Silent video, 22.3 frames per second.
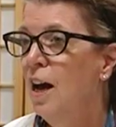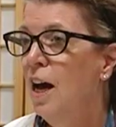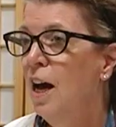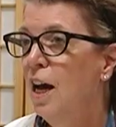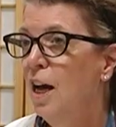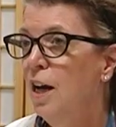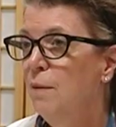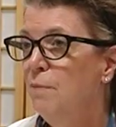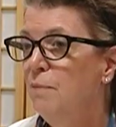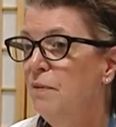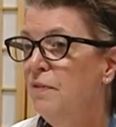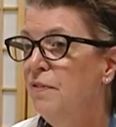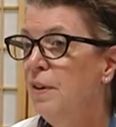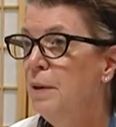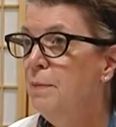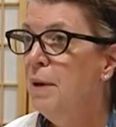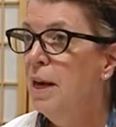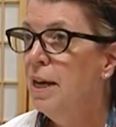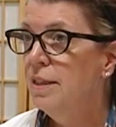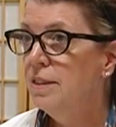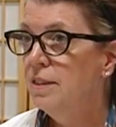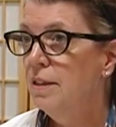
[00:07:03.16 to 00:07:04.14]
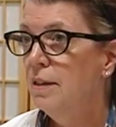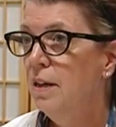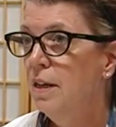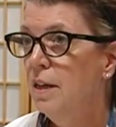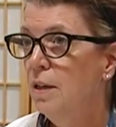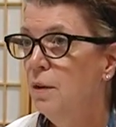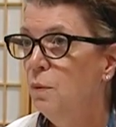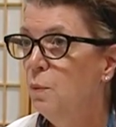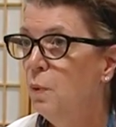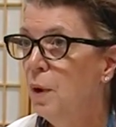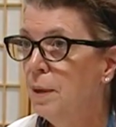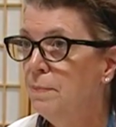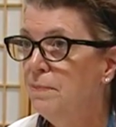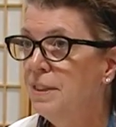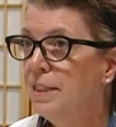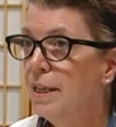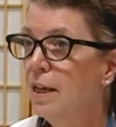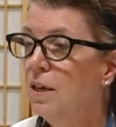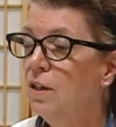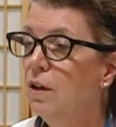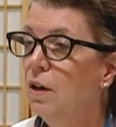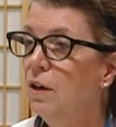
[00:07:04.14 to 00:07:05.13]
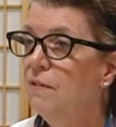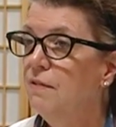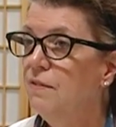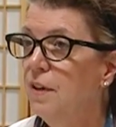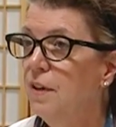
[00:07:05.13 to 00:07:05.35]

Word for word: Um, FEMA has a website called